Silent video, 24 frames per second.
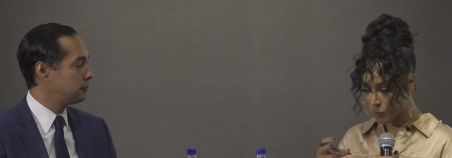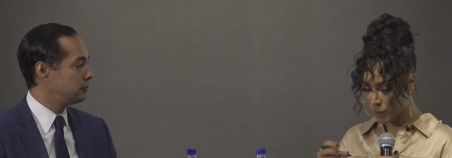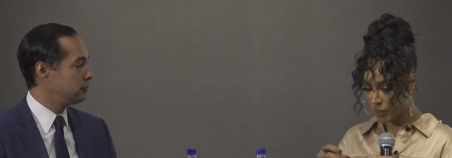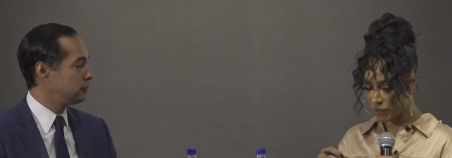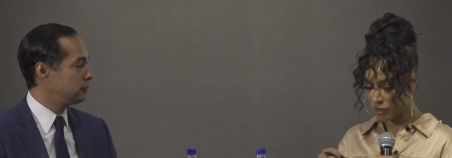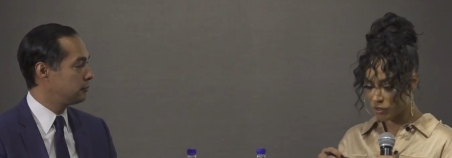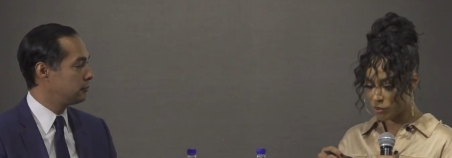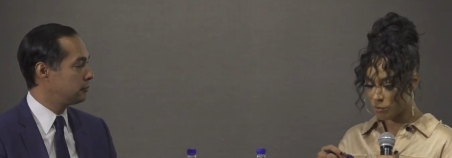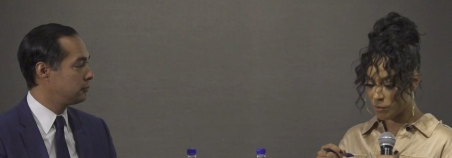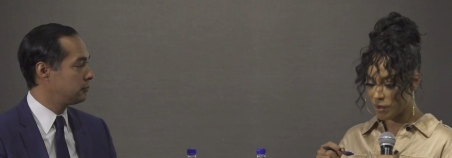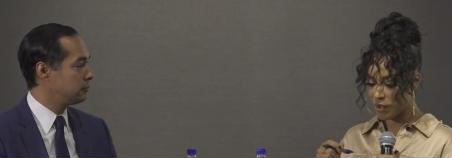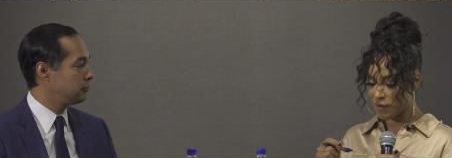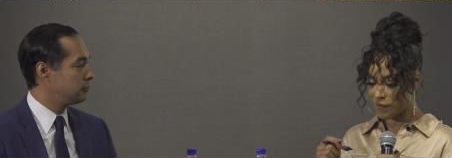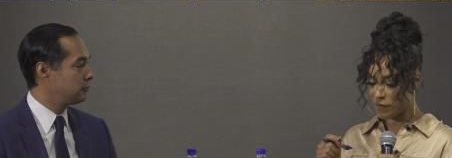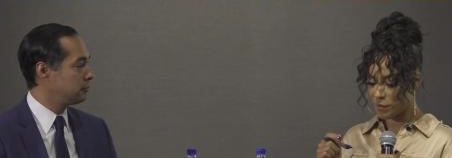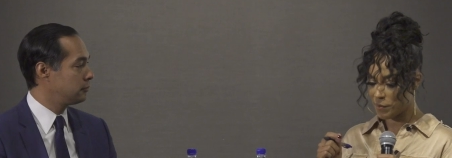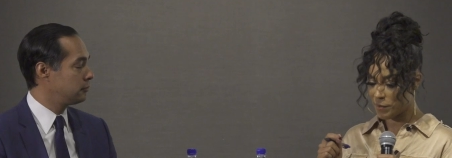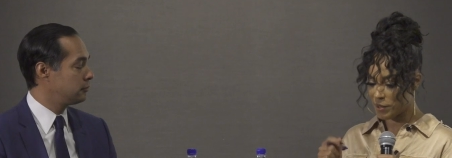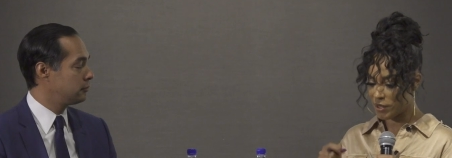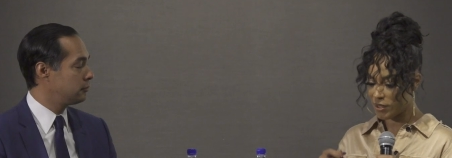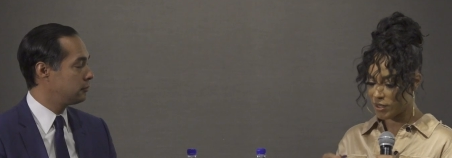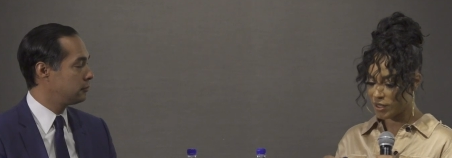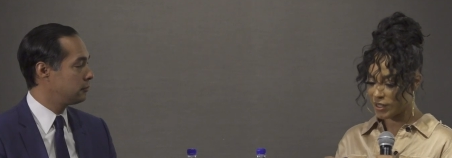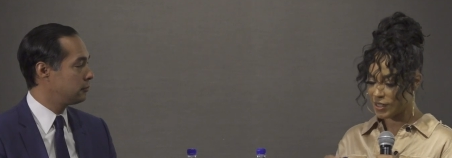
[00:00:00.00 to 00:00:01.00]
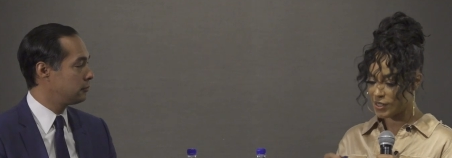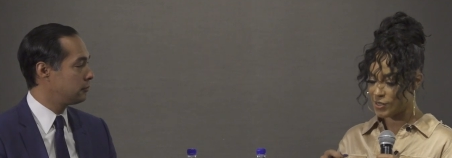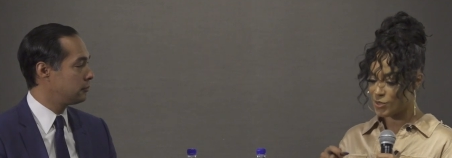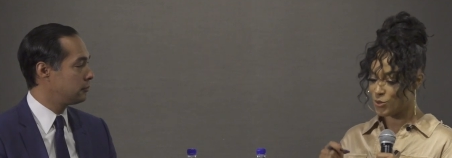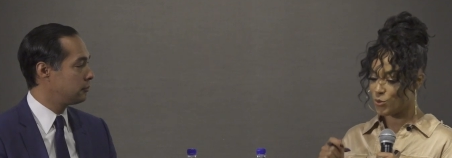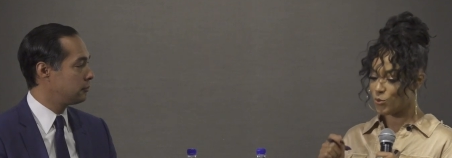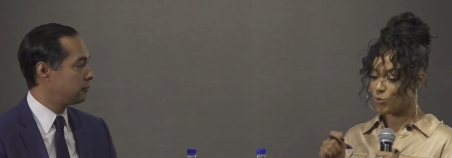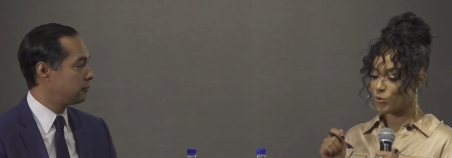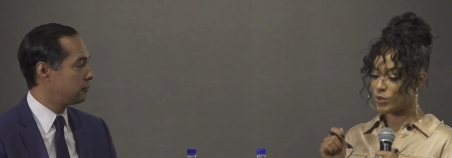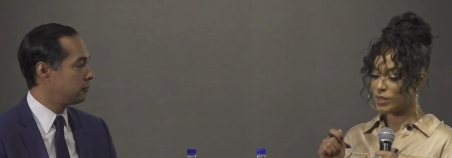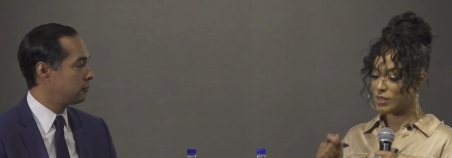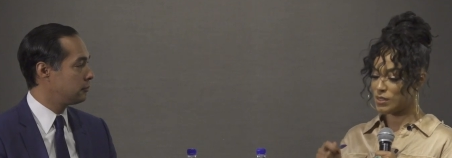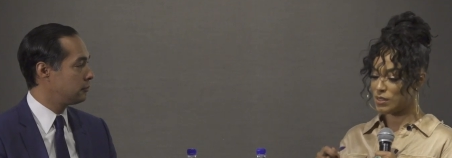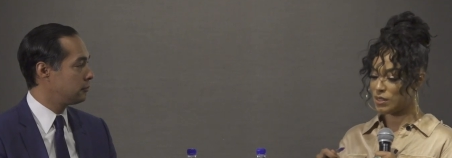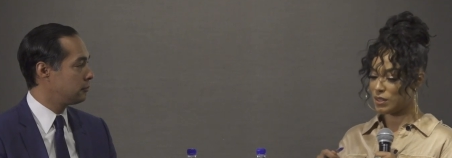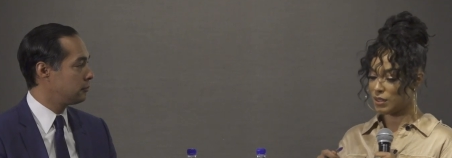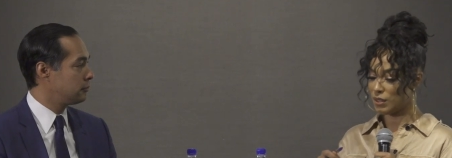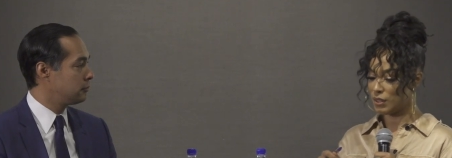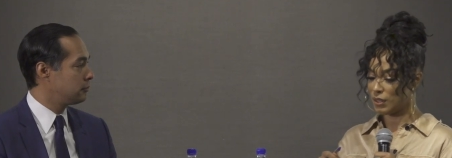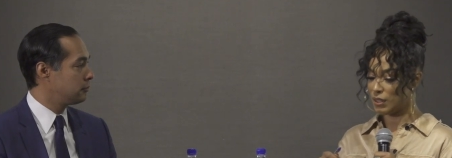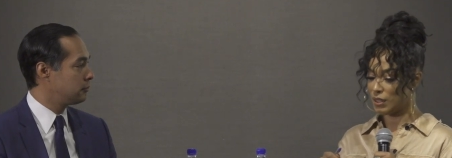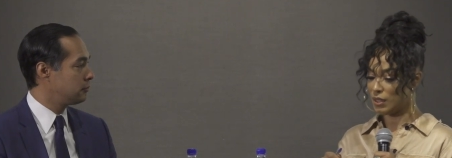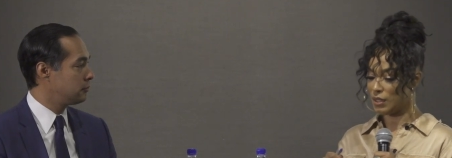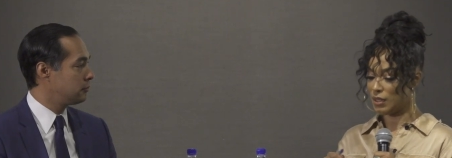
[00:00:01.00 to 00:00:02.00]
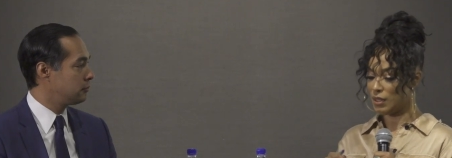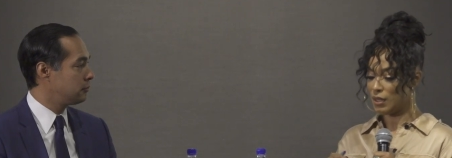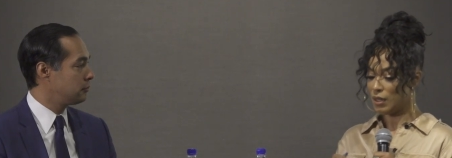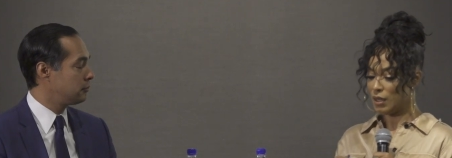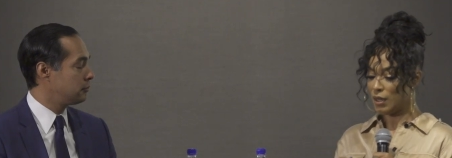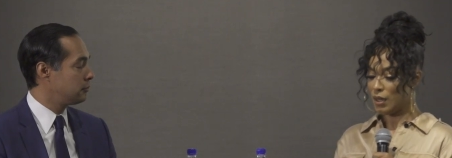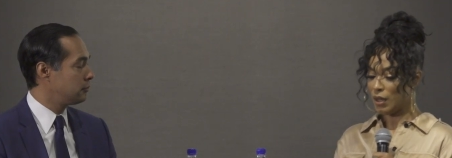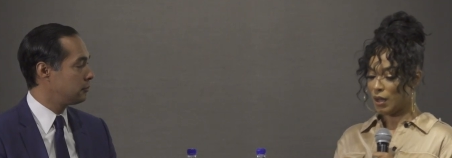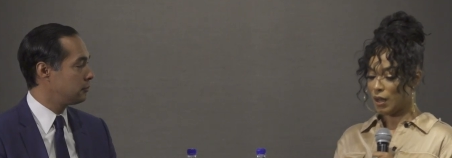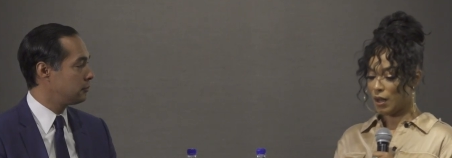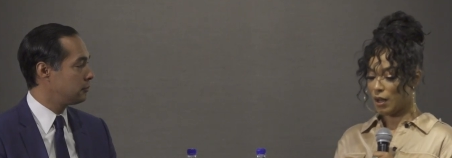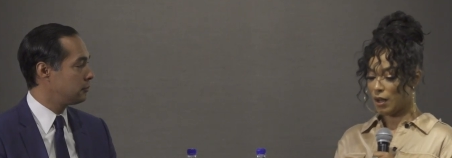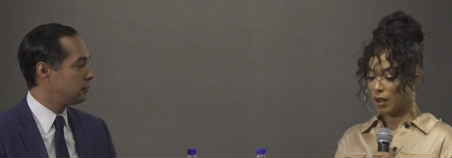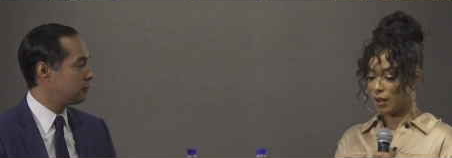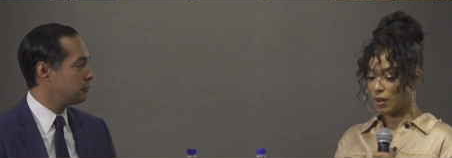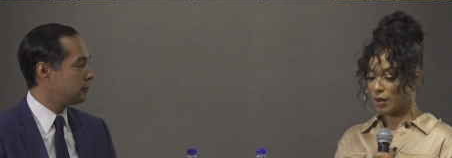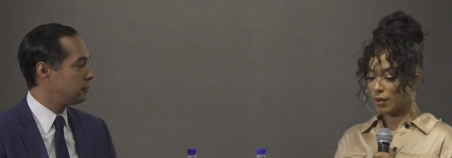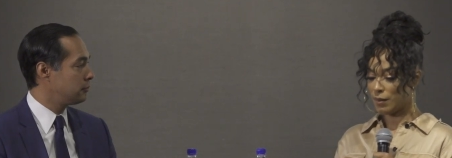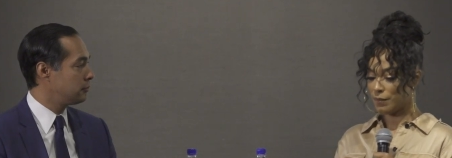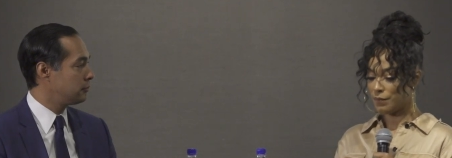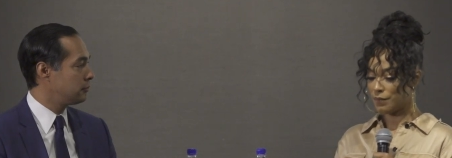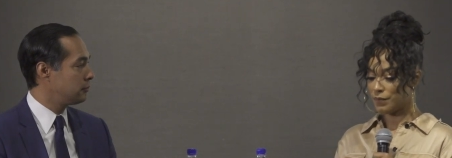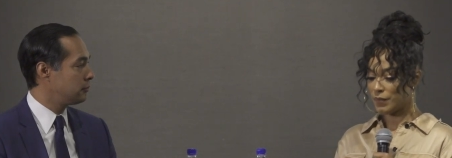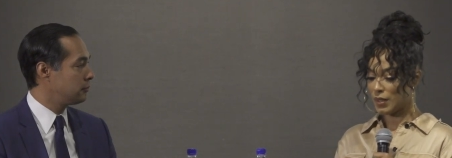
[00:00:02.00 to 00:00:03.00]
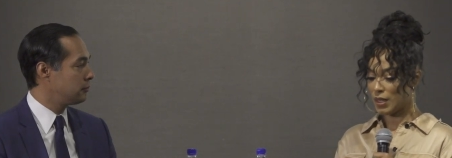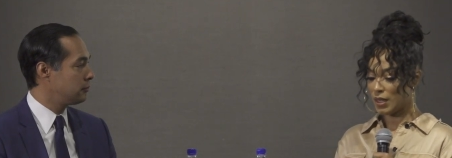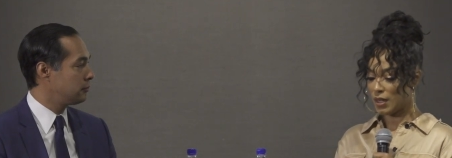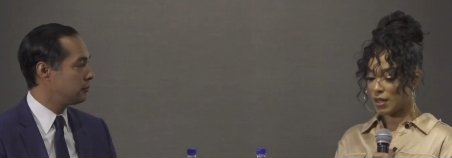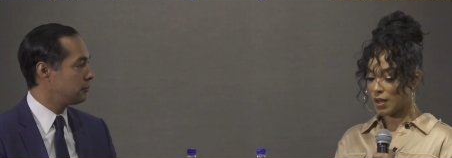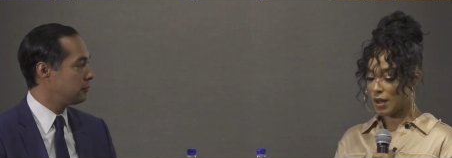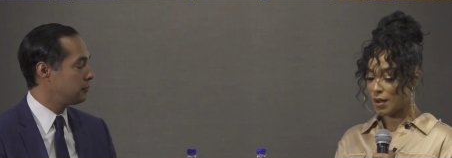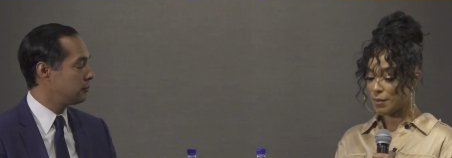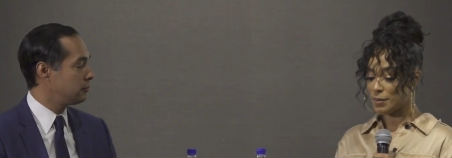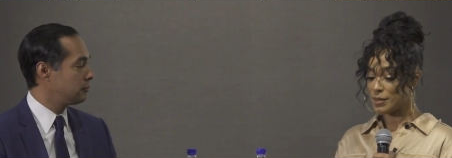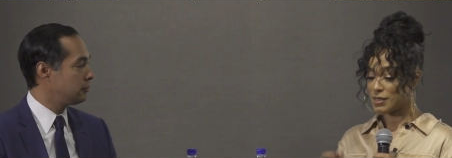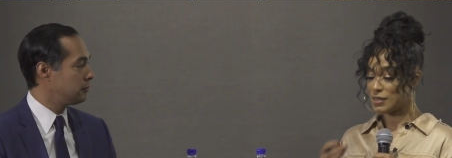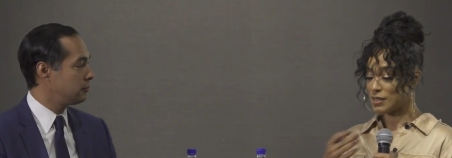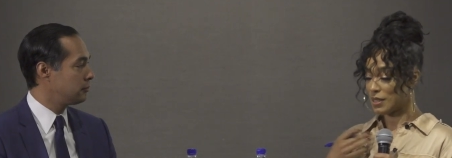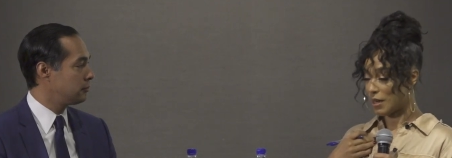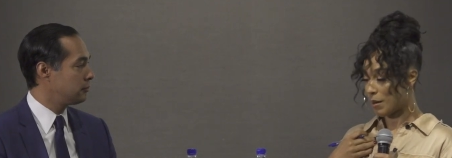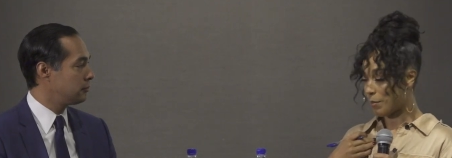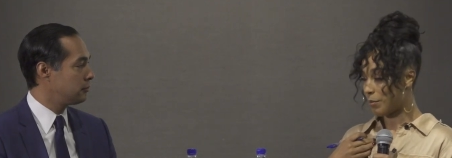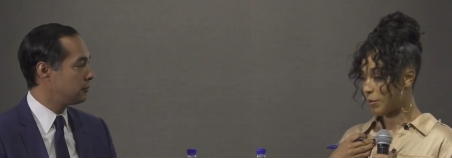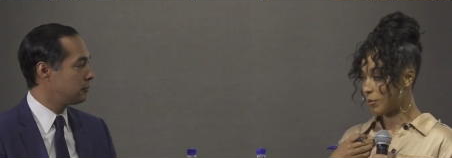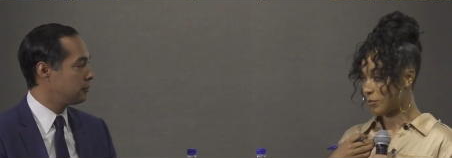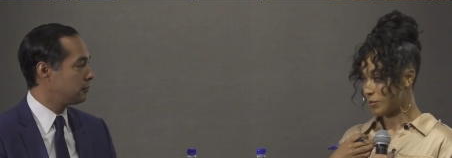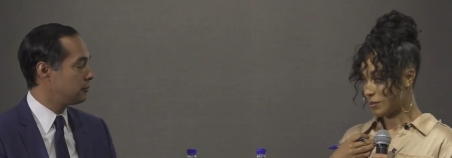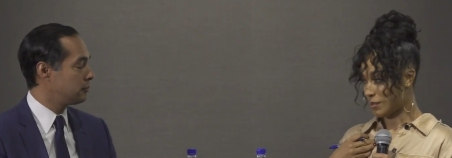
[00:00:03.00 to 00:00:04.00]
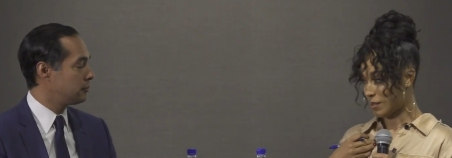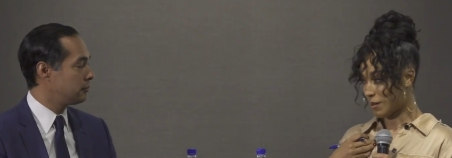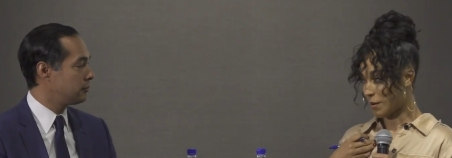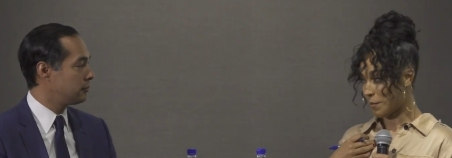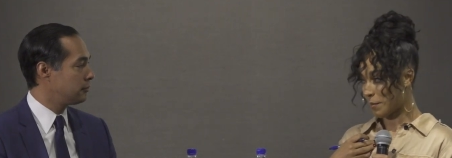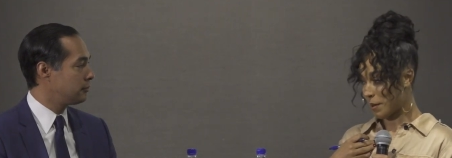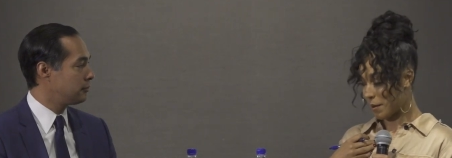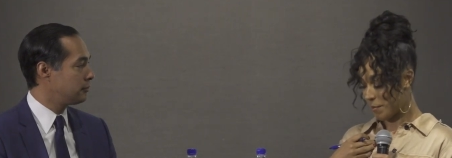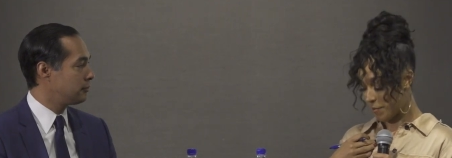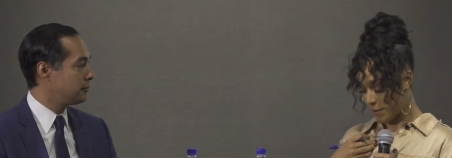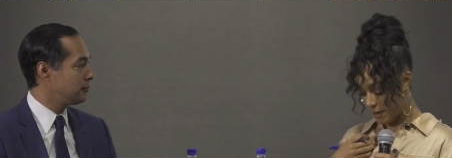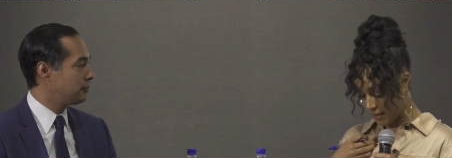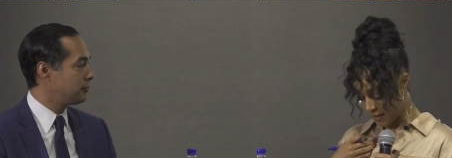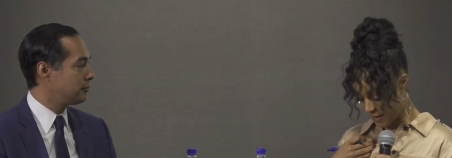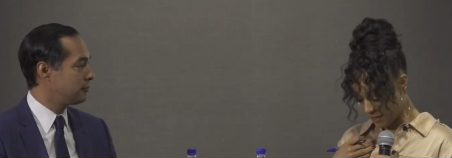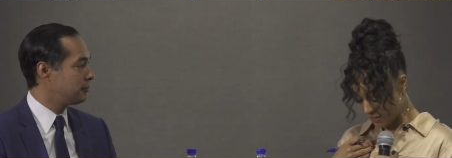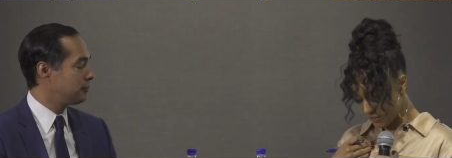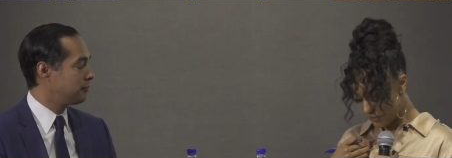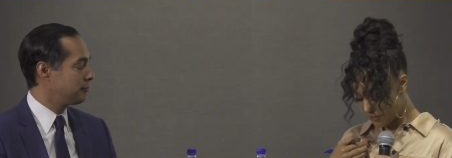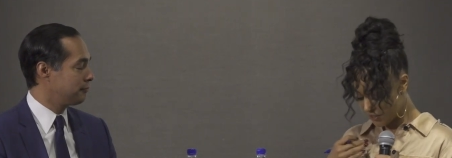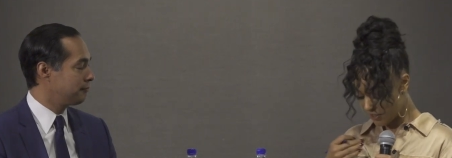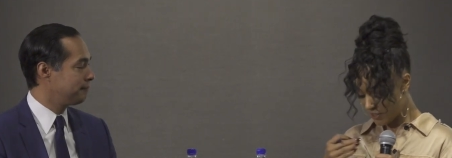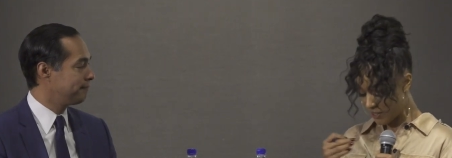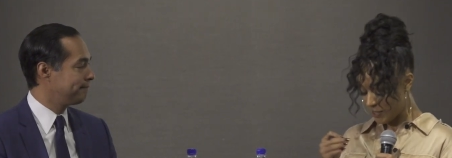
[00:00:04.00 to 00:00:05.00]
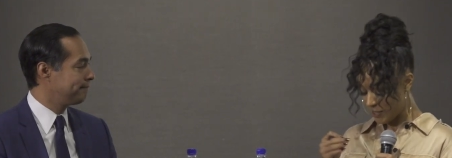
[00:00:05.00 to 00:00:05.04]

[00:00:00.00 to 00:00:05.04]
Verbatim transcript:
Speaker 1: spectrum of Americans, you recently, um, in comments that I posted on my page,